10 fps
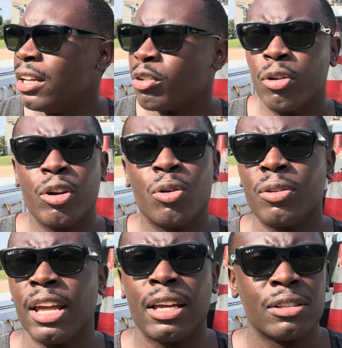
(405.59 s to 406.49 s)
critical
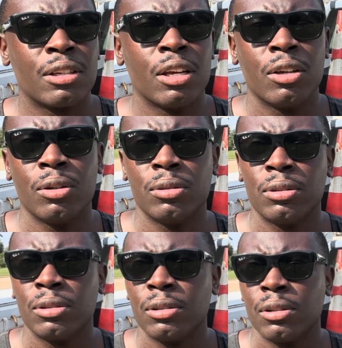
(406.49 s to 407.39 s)
thinking
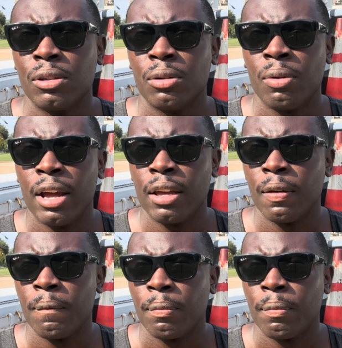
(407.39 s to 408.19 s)
skills, right?